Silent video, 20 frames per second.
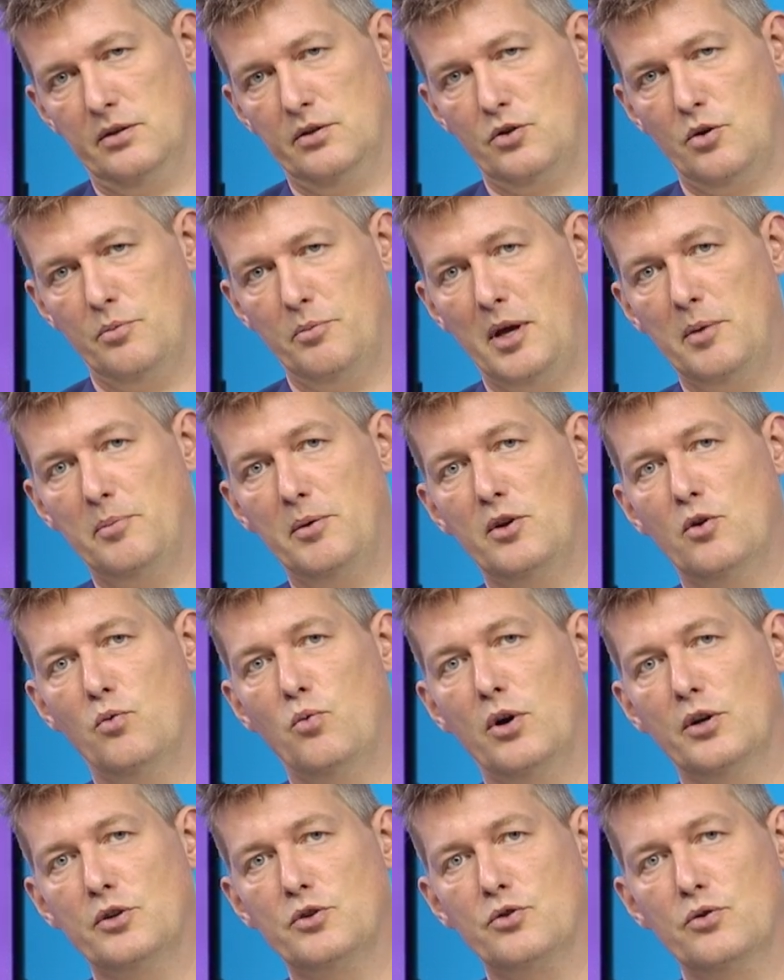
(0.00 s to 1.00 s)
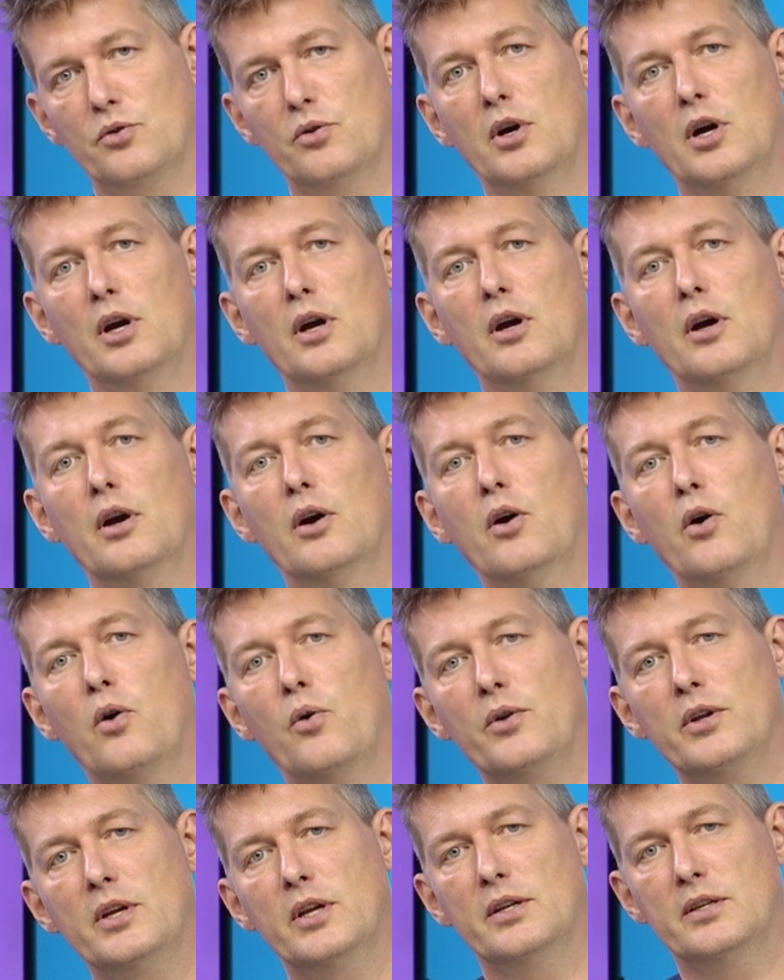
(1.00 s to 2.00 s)
So maybe you want to
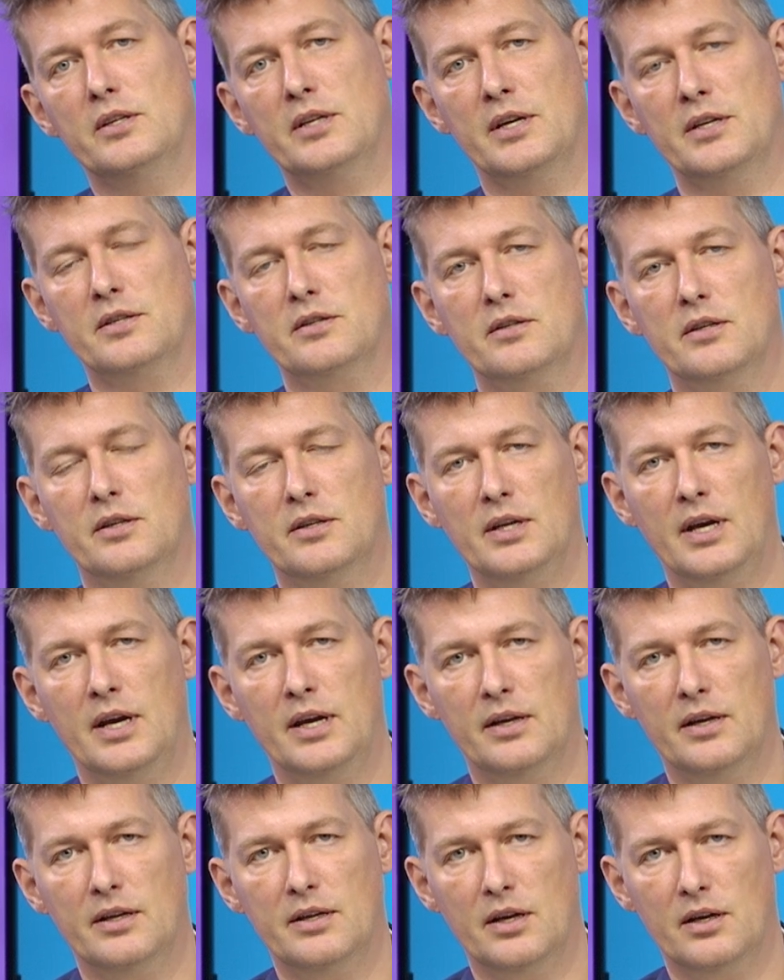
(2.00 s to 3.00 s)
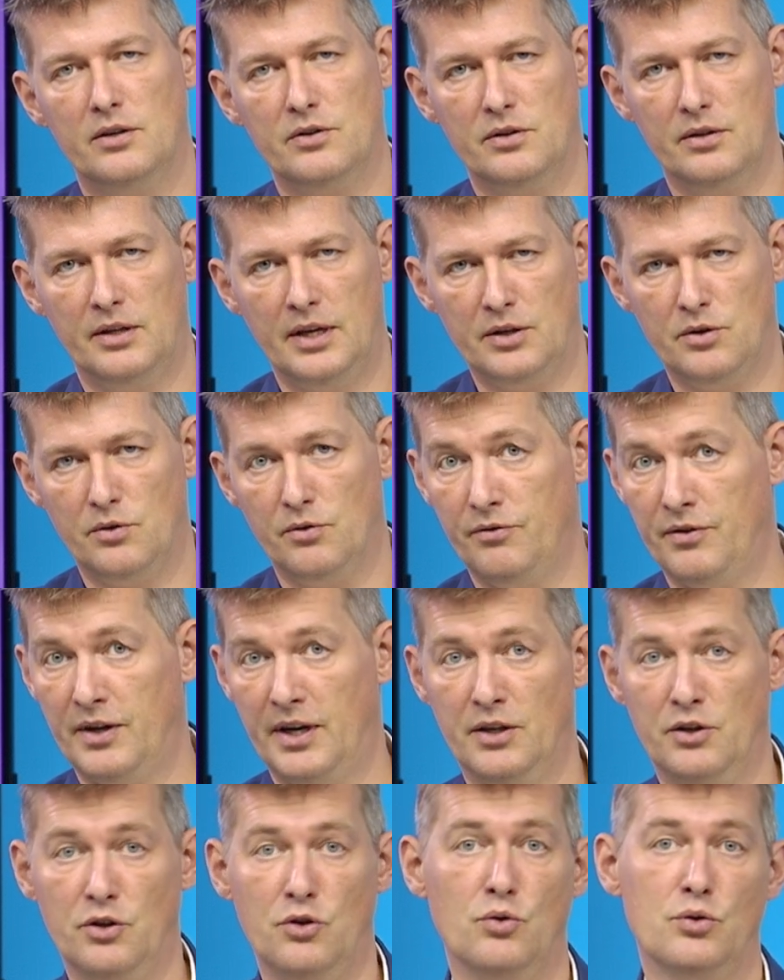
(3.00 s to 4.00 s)
only ingest the data that you
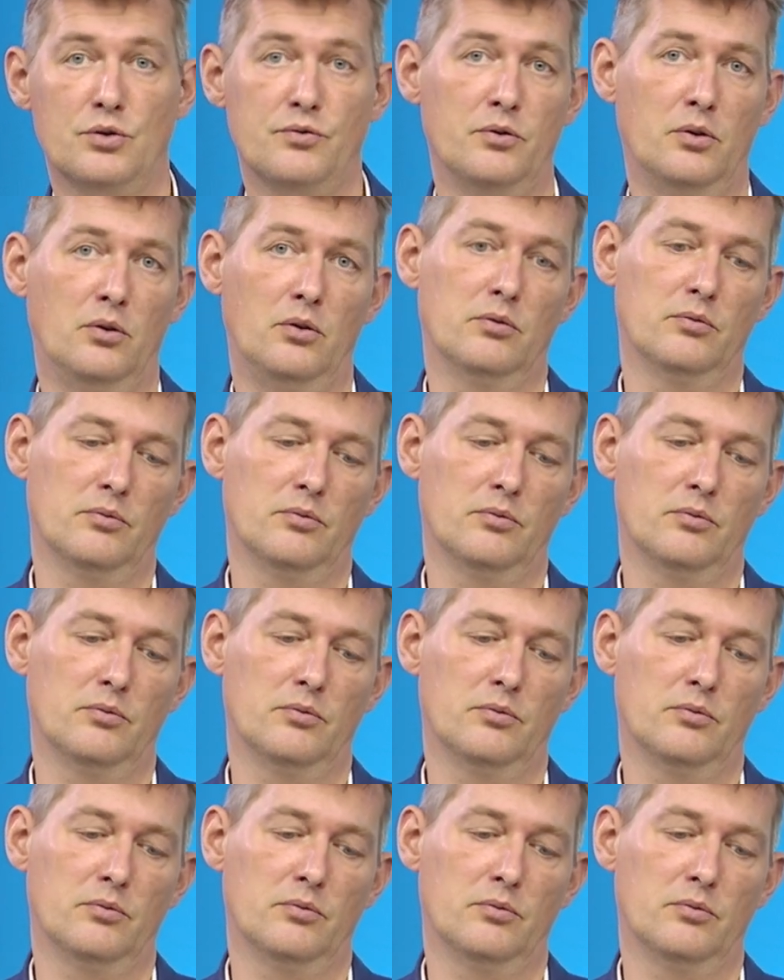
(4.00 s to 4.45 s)
find useful.